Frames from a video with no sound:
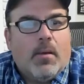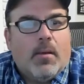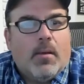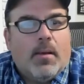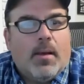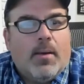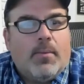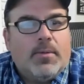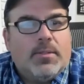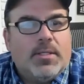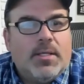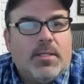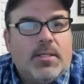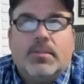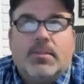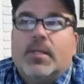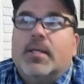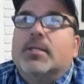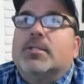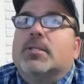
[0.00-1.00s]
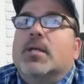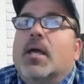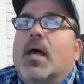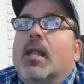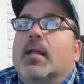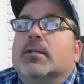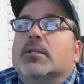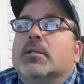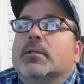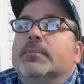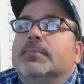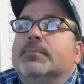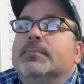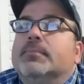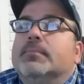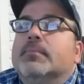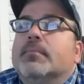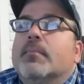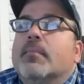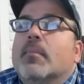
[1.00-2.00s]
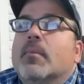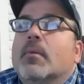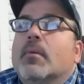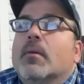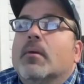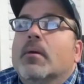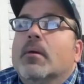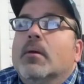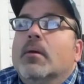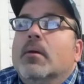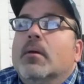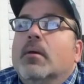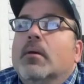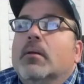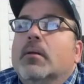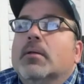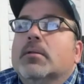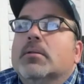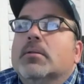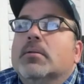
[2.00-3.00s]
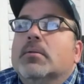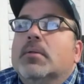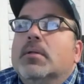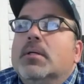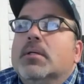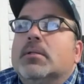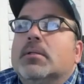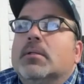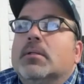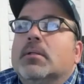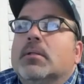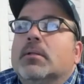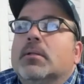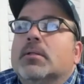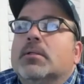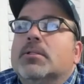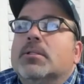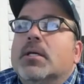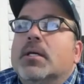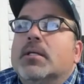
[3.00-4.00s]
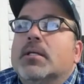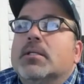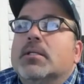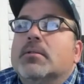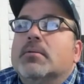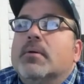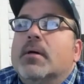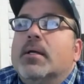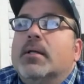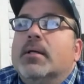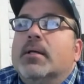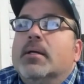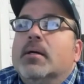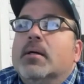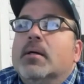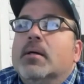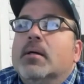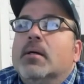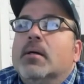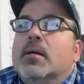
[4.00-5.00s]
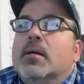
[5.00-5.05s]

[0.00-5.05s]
That was yesterday's challenge. Let's do this. Let's change this right here.